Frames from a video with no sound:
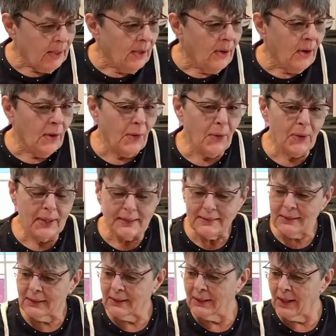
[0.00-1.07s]
Alright,
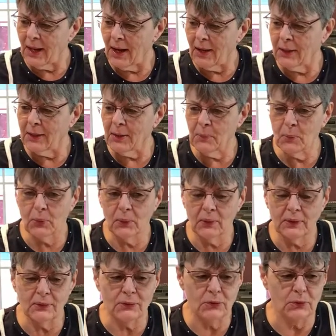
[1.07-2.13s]
I am going
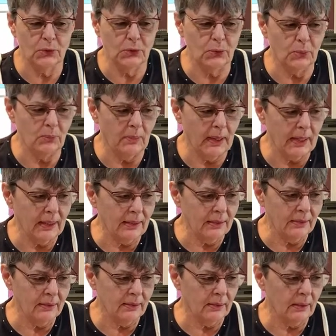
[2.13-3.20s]
to make
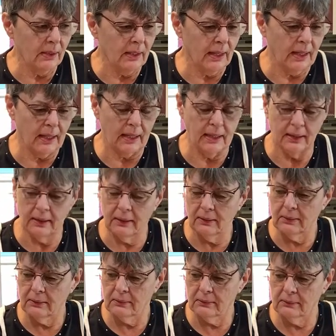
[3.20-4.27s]
a
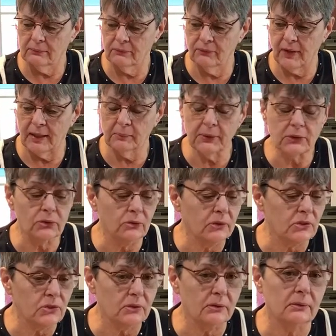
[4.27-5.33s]
family
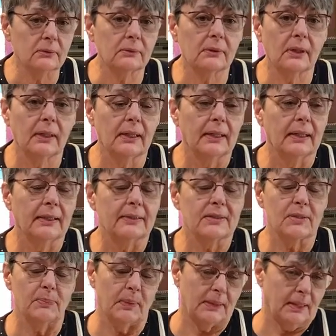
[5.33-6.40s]
tradition
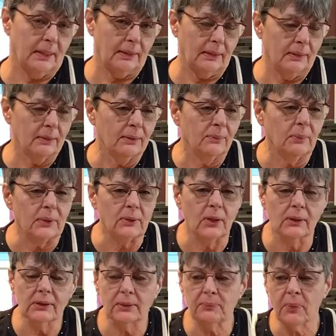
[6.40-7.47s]
spaghetti. We call
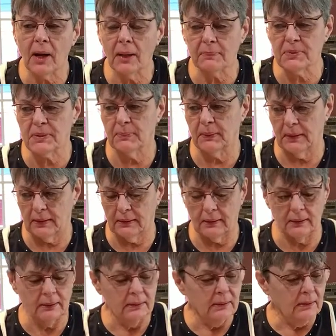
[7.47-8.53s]
it pop spaghetti.
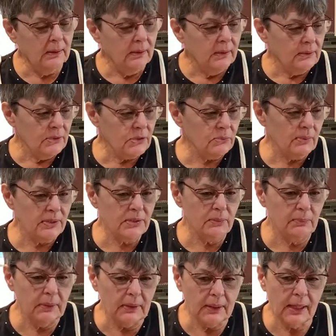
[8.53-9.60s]
This
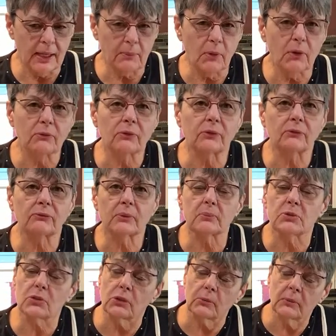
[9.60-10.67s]
recipe came over from
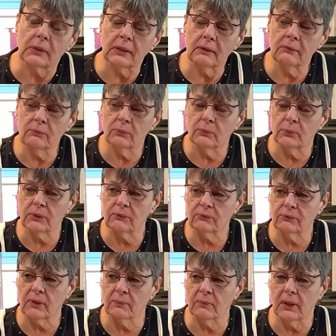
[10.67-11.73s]
Germany
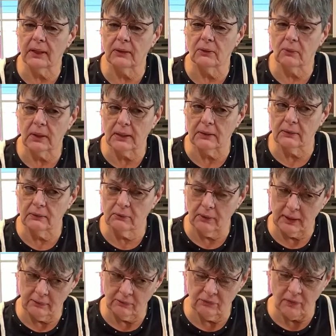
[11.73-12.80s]
from my
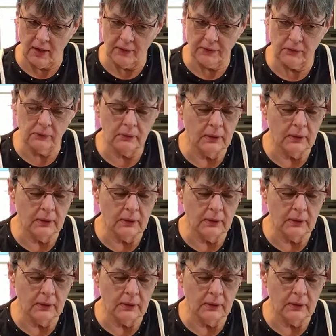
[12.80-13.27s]
great-grandfather,